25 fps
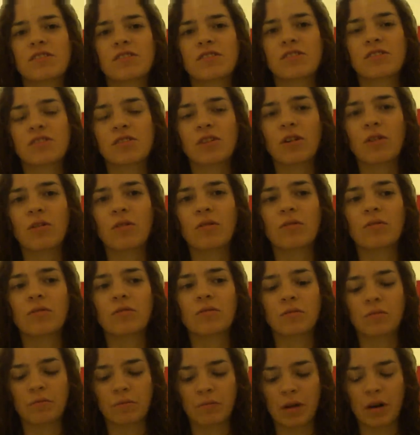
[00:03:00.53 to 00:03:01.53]
so
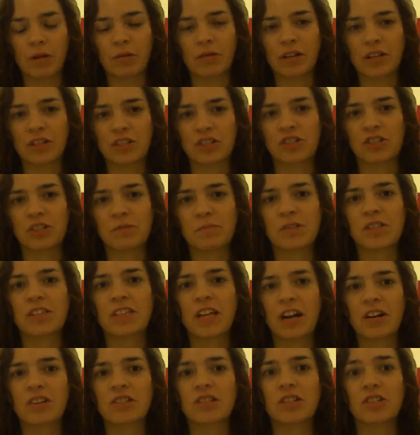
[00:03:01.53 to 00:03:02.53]
my relationship
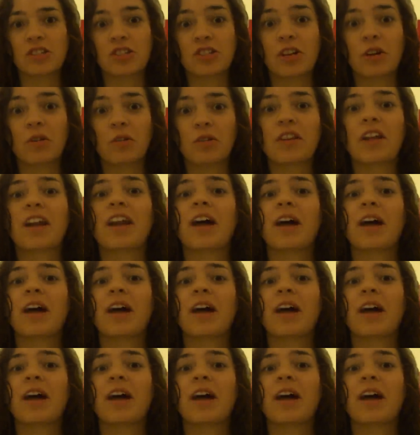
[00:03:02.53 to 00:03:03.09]
status can show that